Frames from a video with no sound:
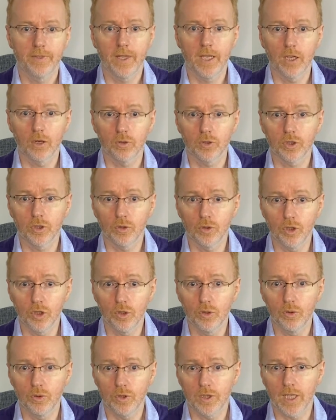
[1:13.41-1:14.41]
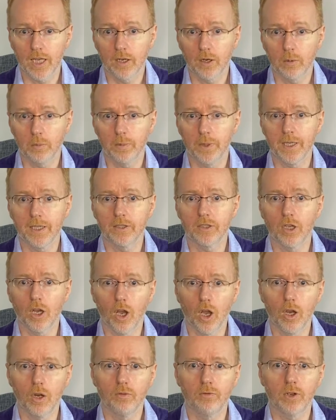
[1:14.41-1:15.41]
They also used NLP to
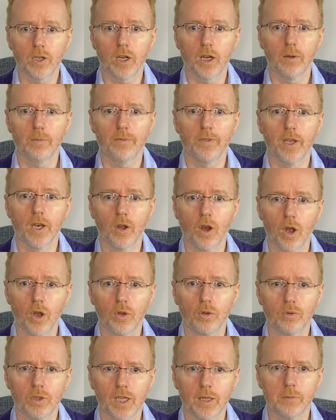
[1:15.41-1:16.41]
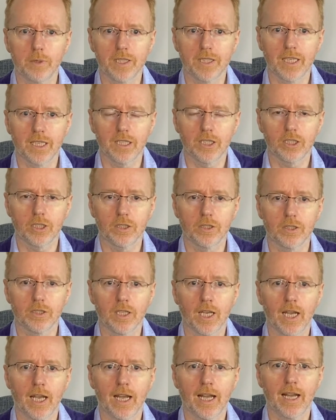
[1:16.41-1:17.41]
overcome their own limitations
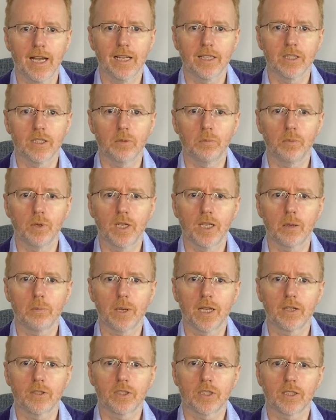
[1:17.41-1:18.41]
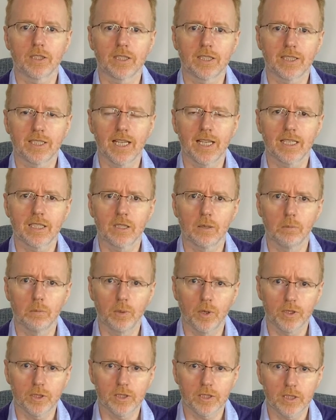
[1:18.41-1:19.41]
and to bring about success and
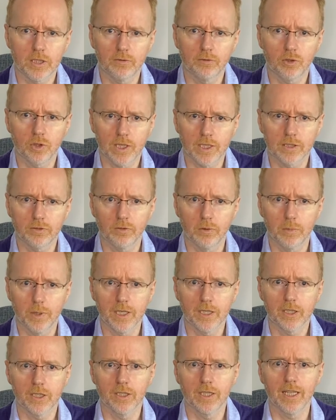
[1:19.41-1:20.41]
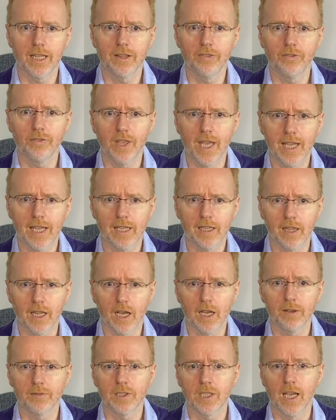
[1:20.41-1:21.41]
positive transformation in their
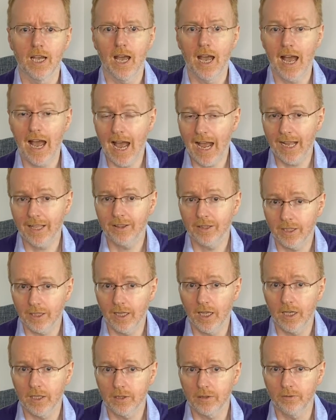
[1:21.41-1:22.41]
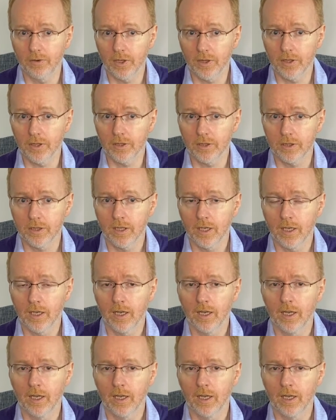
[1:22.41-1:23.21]
lives and the lives of others.